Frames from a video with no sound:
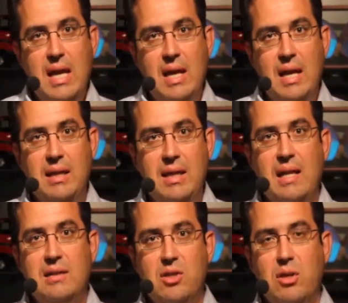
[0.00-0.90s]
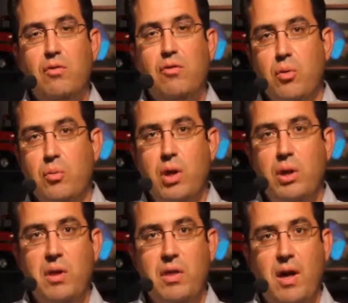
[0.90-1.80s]
and that confirmed
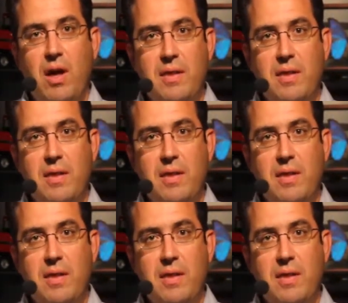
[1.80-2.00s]
what we thought,